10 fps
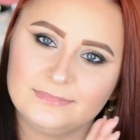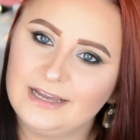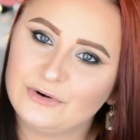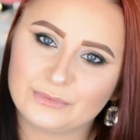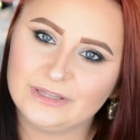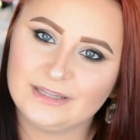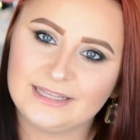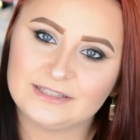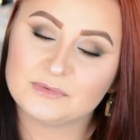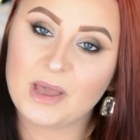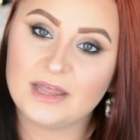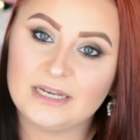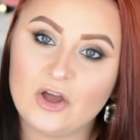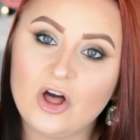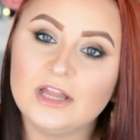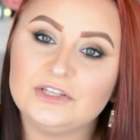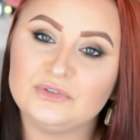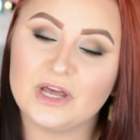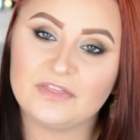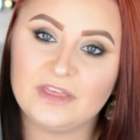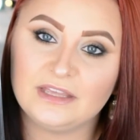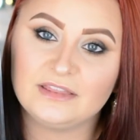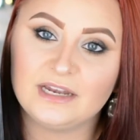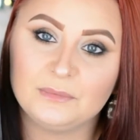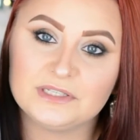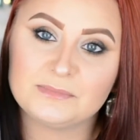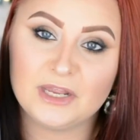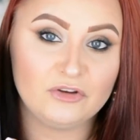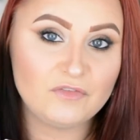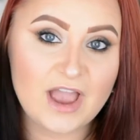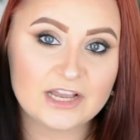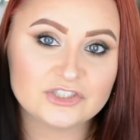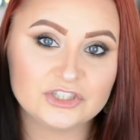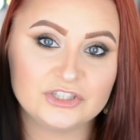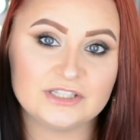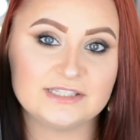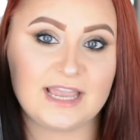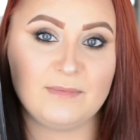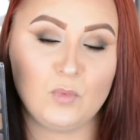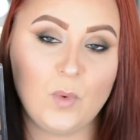I don't really like this palette at all. I do not think that it was manufactured the same